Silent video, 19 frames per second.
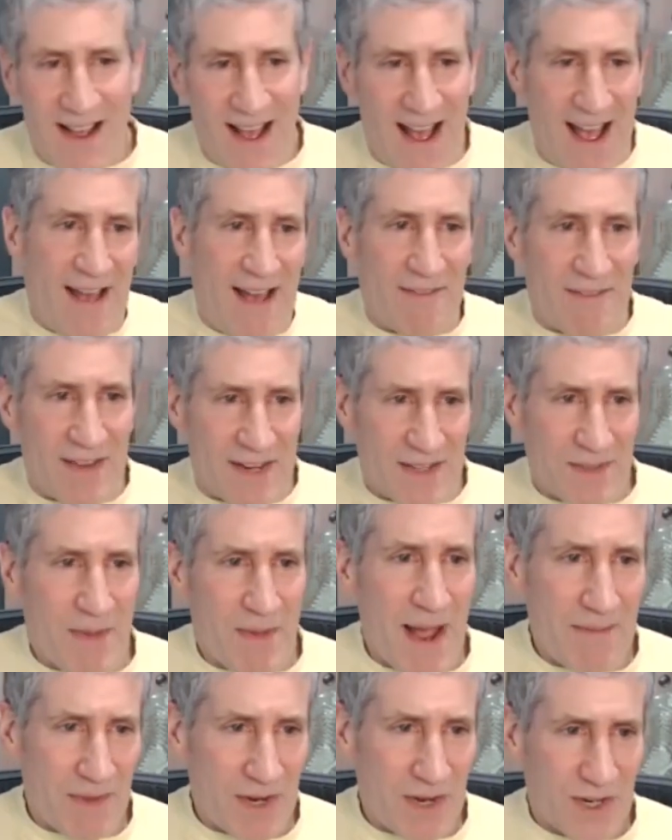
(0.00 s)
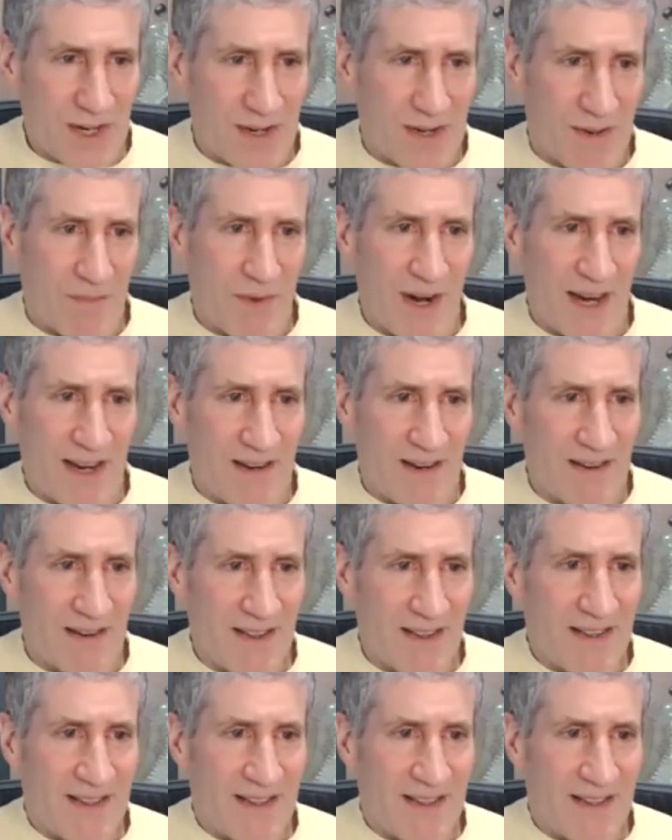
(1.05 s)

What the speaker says: I have it as my mission to bring